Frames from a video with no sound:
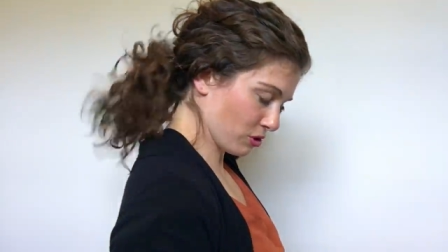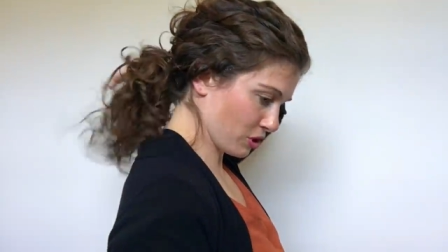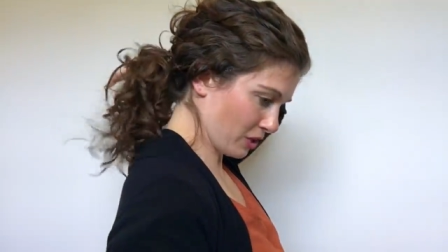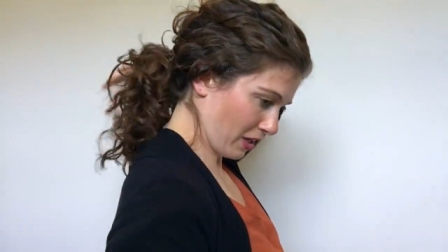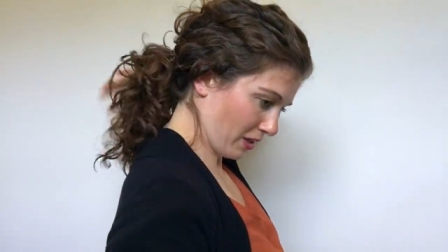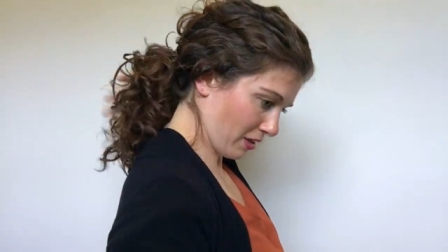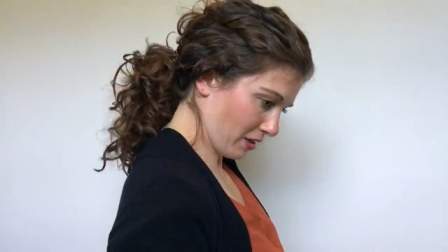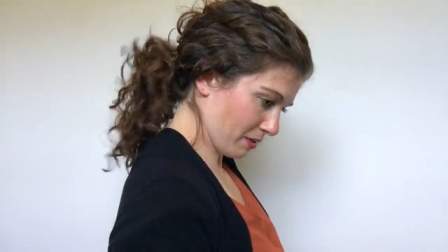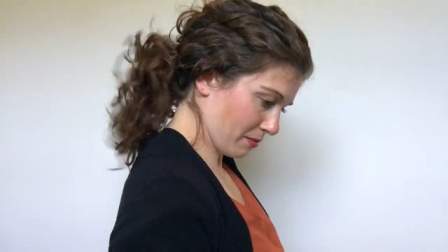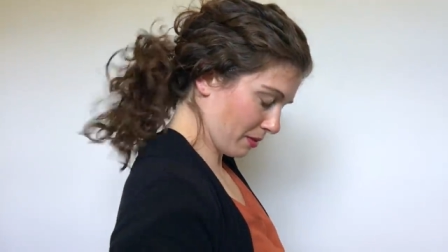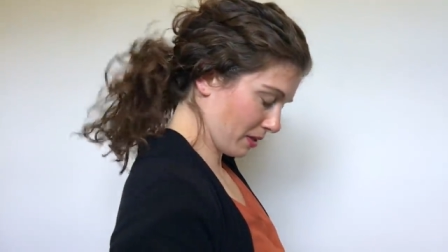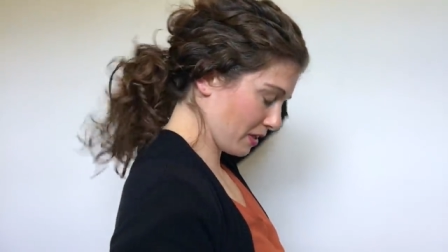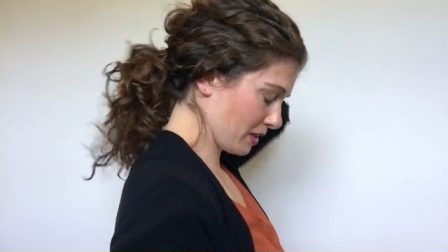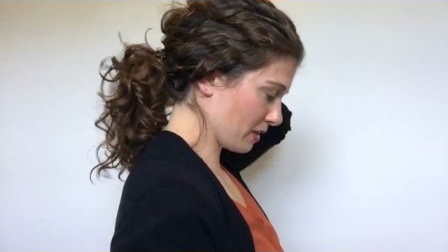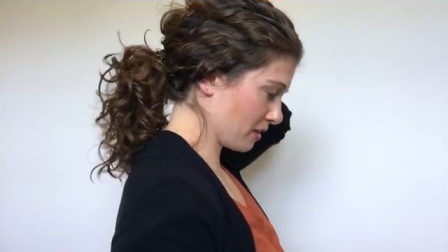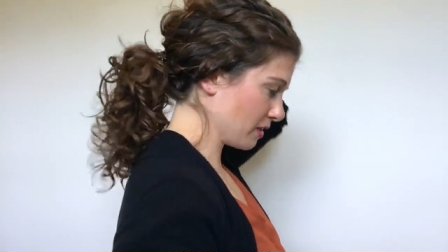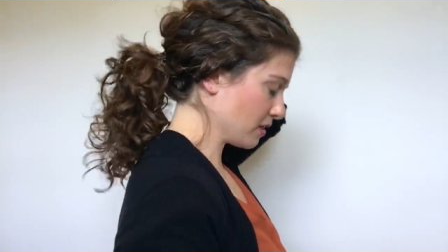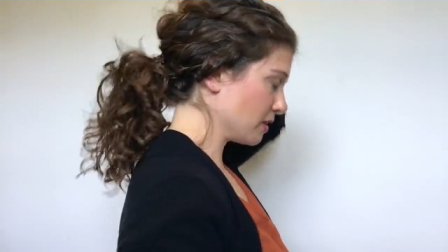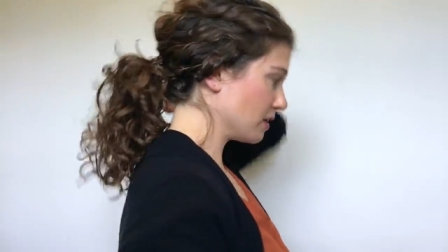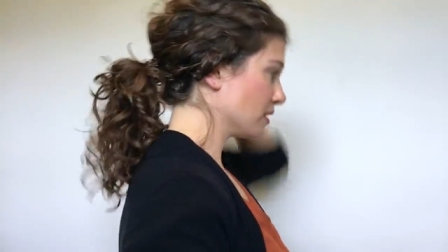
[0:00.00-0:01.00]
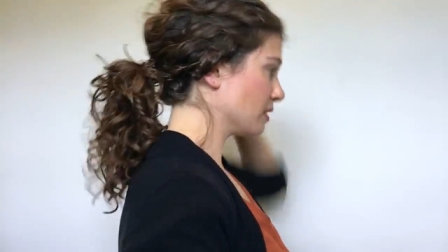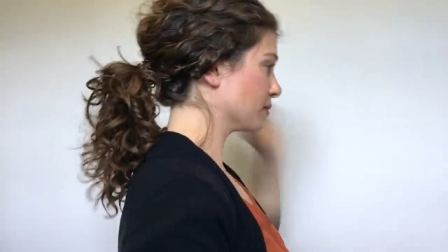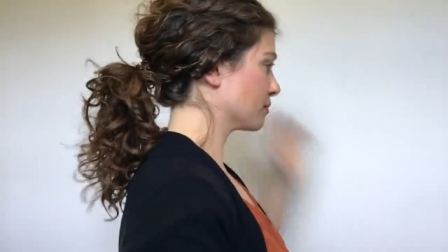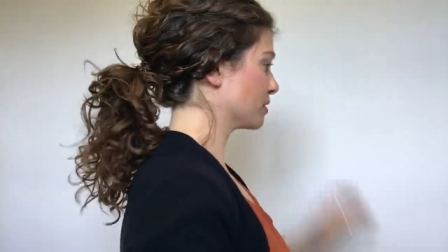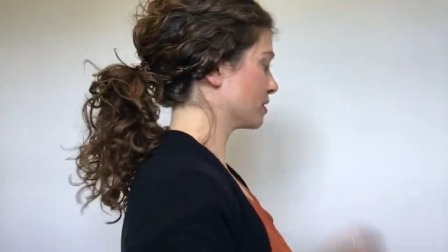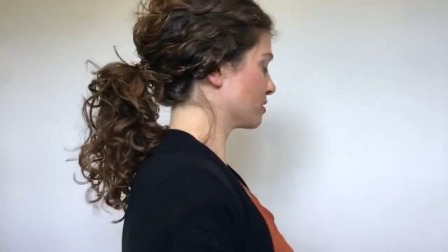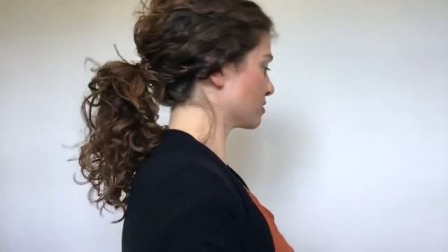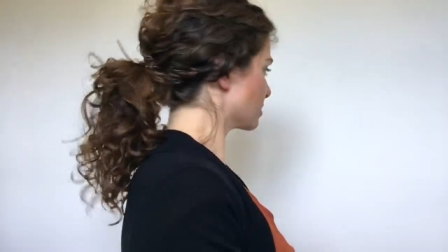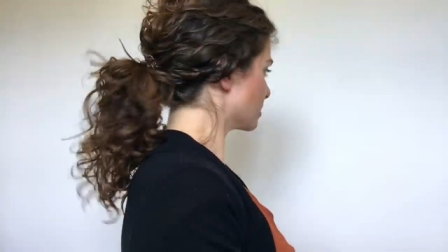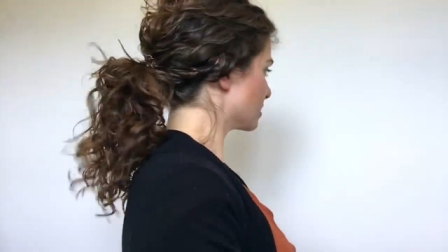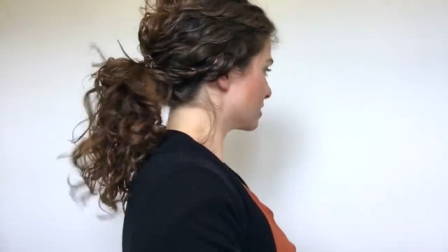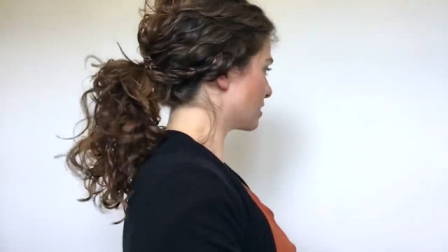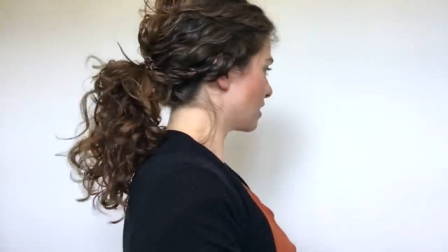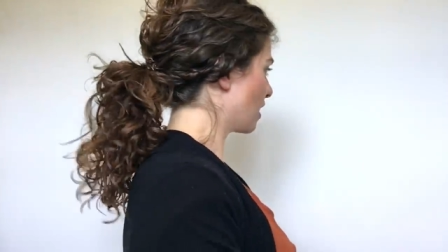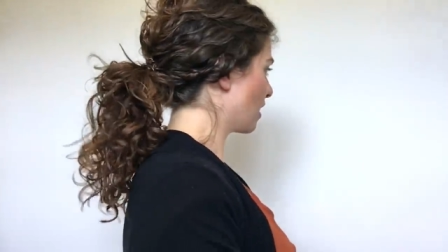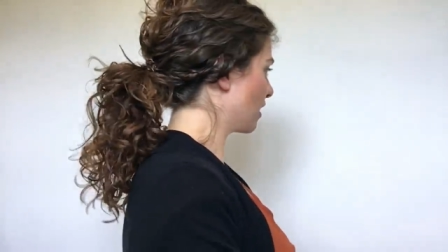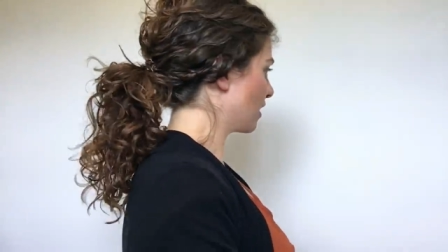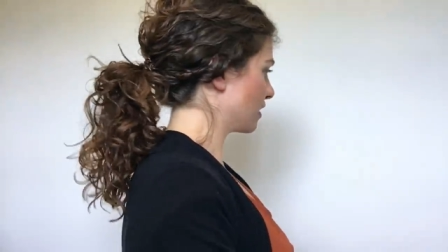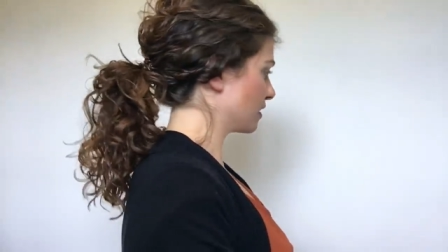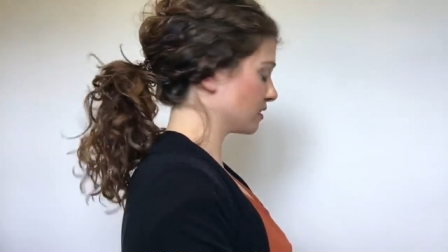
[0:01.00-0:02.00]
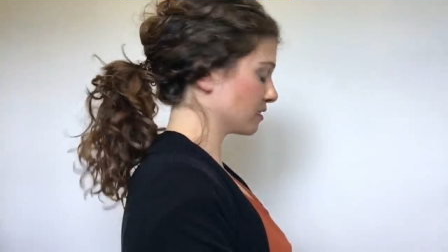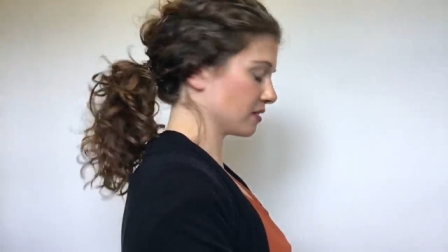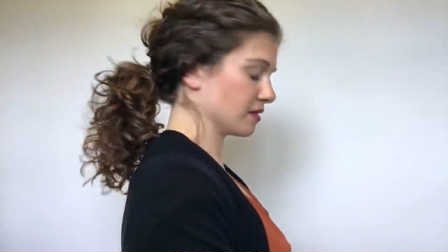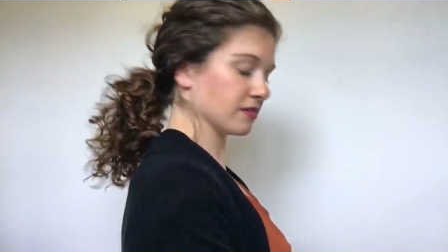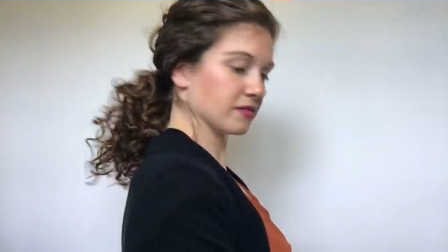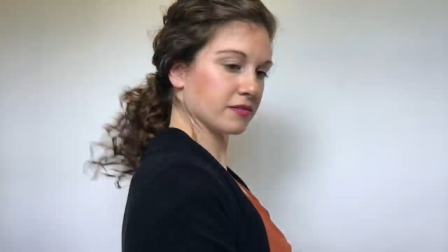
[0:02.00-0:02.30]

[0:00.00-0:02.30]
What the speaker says: gel out of my hair. There's the side.